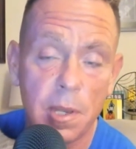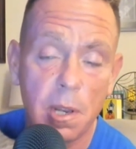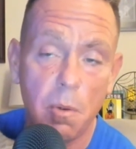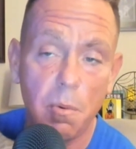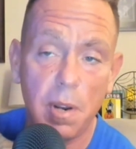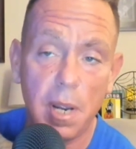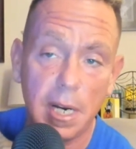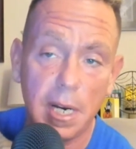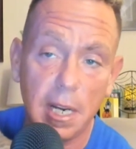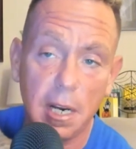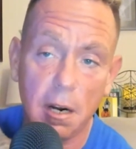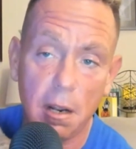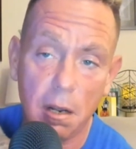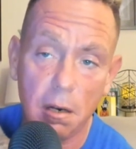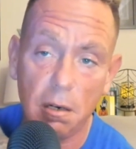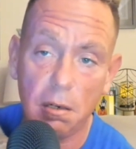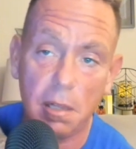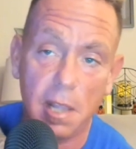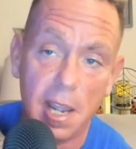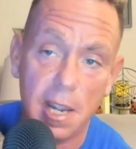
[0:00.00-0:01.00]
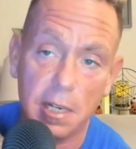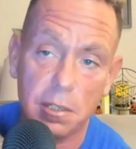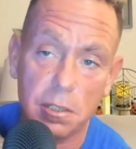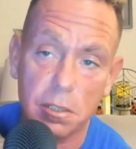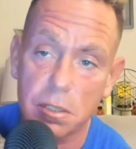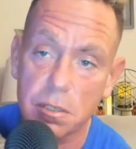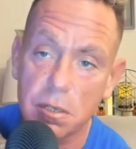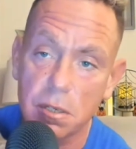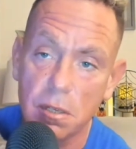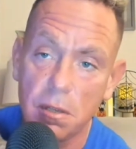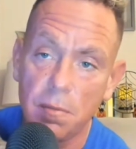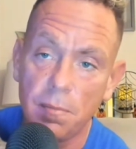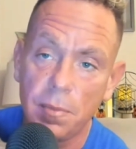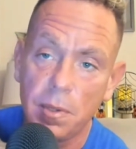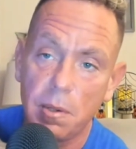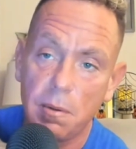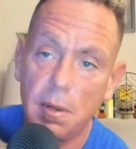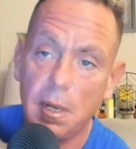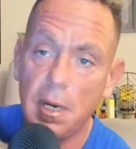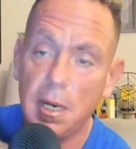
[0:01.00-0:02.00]
We got to get 100 likes.
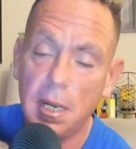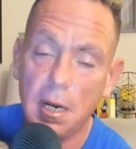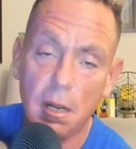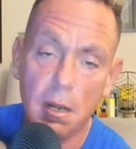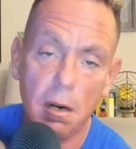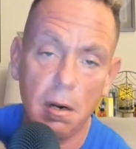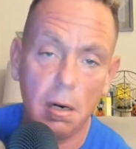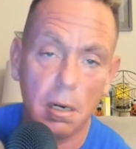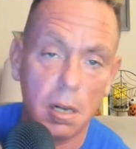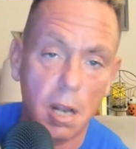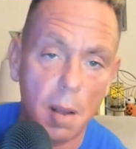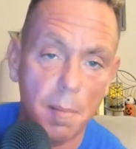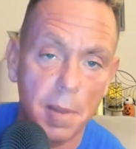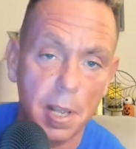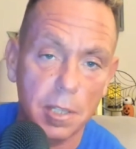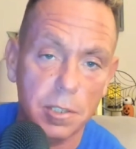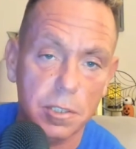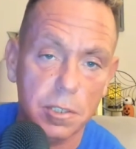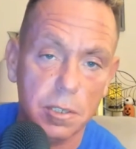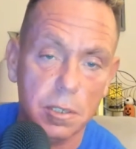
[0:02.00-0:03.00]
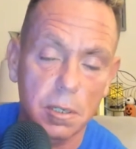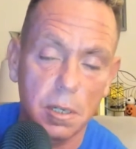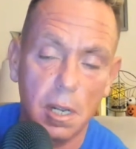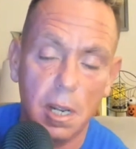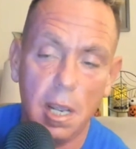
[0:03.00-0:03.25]
We got to get 100 comments.